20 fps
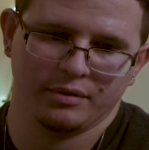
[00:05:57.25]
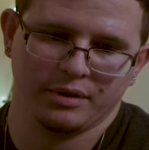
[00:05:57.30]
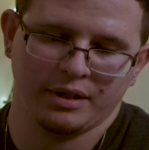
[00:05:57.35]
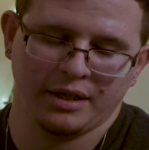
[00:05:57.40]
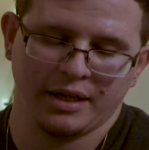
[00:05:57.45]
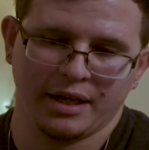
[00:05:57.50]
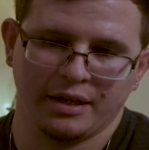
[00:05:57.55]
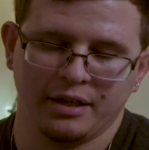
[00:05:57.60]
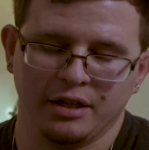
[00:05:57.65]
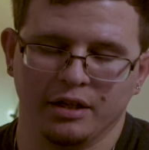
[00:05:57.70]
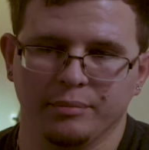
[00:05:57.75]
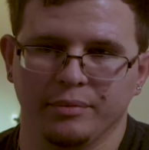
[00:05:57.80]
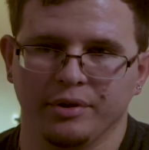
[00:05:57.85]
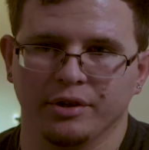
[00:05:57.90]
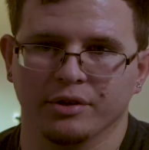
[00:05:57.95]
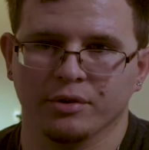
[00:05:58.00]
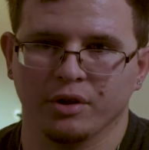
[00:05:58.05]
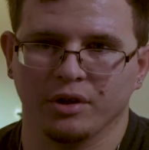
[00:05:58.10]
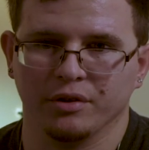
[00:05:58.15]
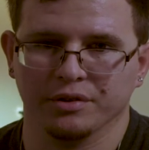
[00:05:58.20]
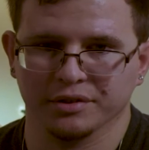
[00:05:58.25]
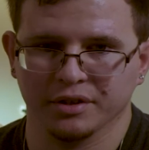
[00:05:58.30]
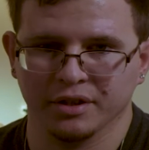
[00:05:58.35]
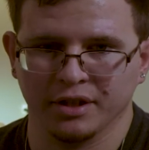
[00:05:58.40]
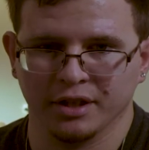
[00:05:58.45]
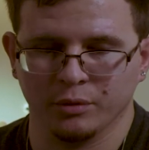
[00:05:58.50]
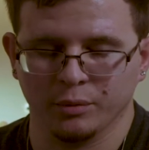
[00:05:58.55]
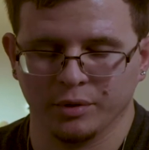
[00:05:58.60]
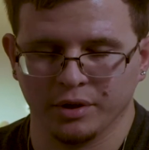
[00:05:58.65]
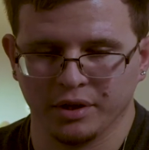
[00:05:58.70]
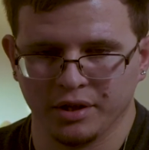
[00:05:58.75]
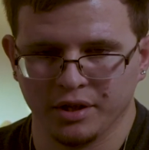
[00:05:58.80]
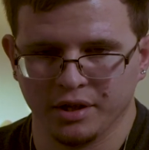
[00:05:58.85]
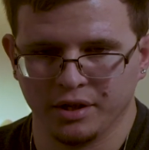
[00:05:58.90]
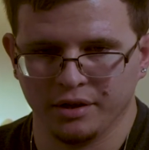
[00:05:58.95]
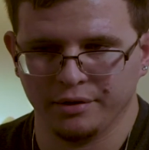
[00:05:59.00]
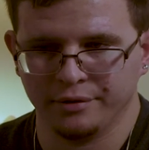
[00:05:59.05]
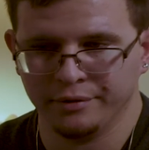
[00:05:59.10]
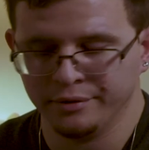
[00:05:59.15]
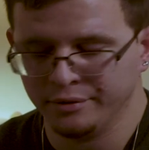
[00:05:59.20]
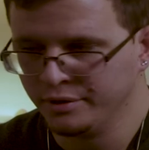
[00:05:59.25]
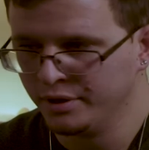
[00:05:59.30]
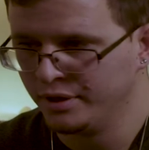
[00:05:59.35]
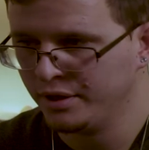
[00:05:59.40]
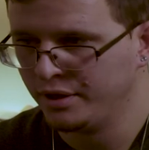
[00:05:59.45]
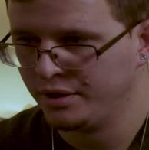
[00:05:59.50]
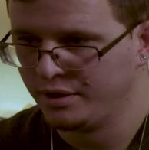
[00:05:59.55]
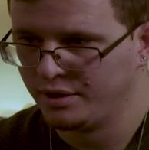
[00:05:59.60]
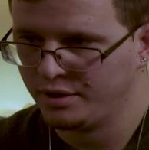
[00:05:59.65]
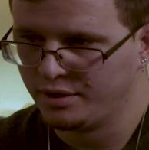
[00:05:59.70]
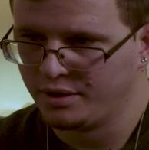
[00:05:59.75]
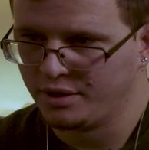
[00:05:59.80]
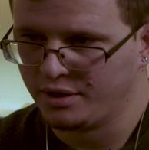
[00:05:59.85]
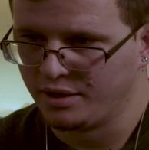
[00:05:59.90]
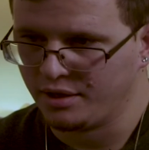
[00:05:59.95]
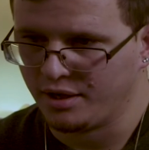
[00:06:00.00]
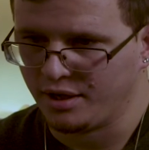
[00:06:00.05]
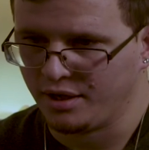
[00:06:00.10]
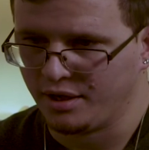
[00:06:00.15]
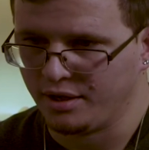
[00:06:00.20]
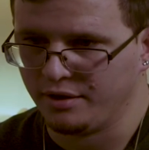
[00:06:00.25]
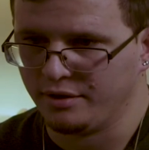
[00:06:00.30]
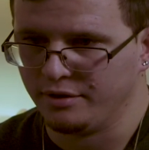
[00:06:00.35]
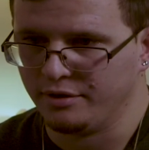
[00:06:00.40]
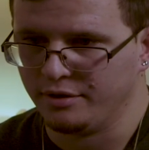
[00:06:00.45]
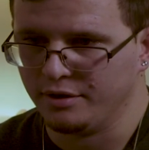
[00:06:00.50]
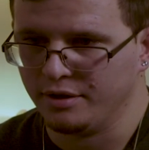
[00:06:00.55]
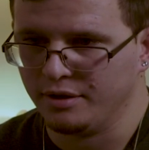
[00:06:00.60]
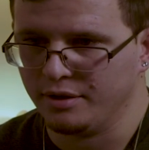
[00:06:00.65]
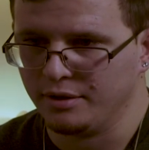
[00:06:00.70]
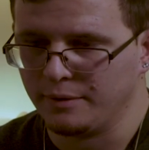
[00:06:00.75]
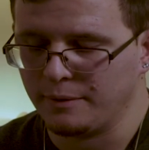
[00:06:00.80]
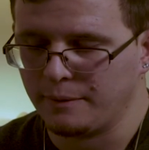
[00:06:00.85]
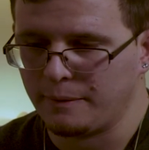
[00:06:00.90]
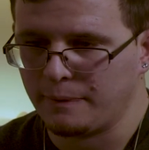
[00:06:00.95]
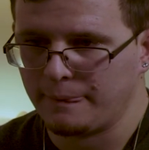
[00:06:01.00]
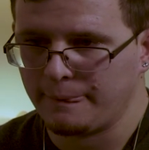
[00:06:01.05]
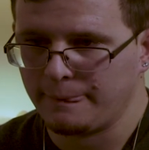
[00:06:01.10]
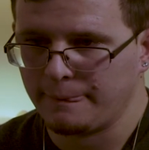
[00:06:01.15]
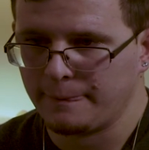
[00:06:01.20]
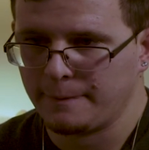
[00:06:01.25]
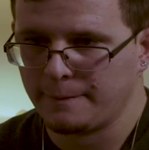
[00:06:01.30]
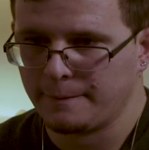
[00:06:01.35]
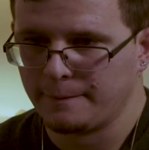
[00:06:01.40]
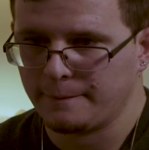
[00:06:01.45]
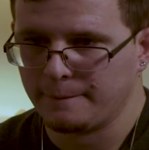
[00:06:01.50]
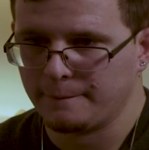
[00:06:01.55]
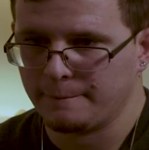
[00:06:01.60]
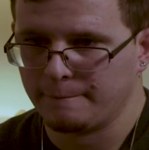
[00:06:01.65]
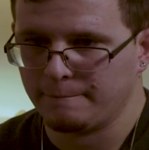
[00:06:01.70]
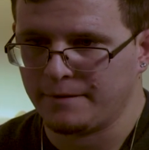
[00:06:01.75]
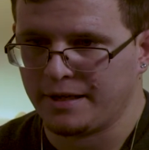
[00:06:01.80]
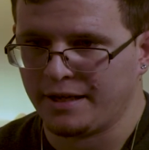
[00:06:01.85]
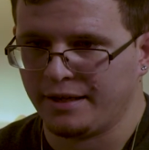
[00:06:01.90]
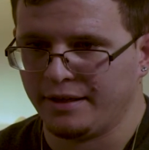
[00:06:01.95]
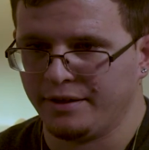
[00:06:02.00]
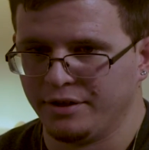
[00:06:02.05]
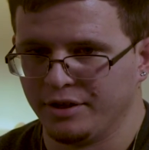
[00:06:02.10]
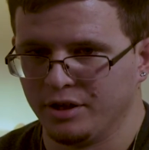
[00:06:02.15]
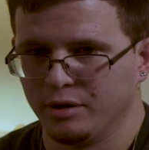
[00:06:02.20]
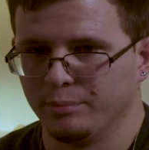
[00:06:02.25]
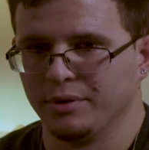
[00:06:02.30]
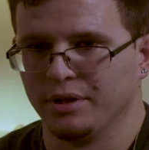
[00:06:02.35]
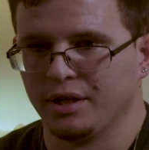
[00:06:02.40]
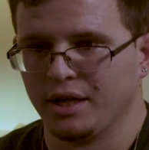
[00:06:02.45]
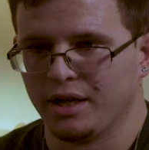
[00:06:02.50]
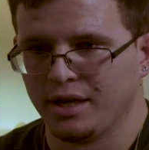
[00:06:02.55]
He had hit me across the head with a gun, and I ended up in the